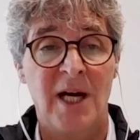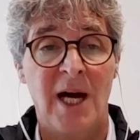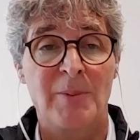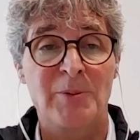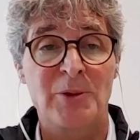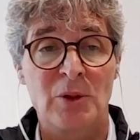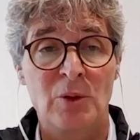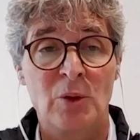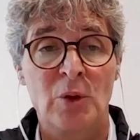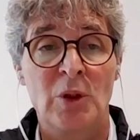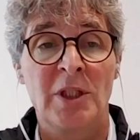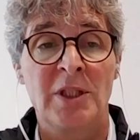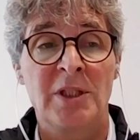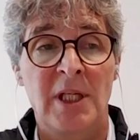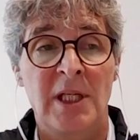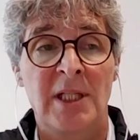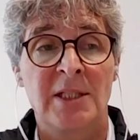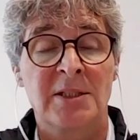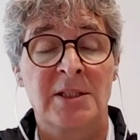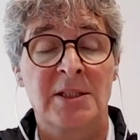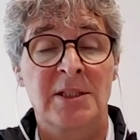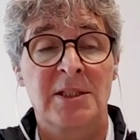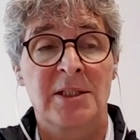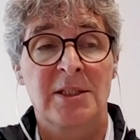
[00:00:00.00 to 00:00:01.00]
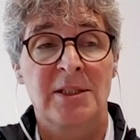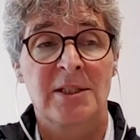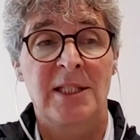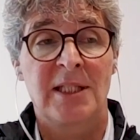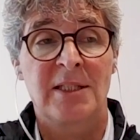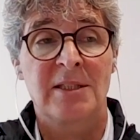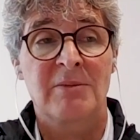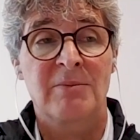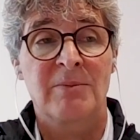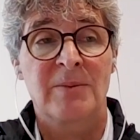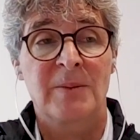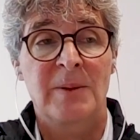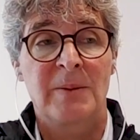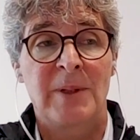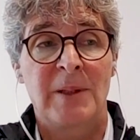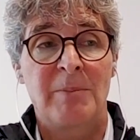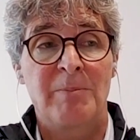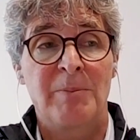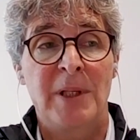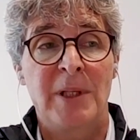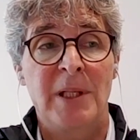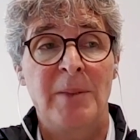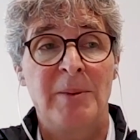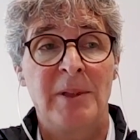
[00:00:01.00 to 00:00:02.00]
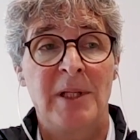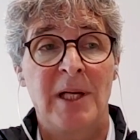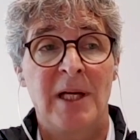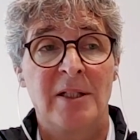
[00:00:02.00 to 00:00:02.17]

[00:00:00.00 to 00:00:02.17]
Absolutely, that that when people